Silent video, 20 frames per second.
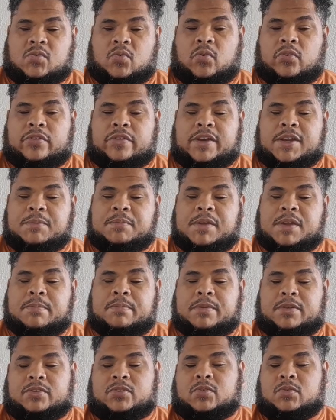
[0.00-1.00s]
ordering
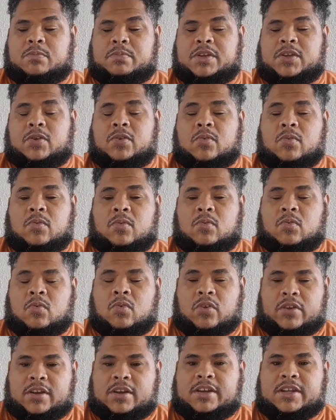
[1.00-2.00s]
people to be
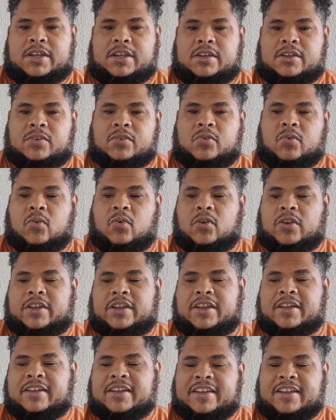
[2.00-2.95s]
orderly in court,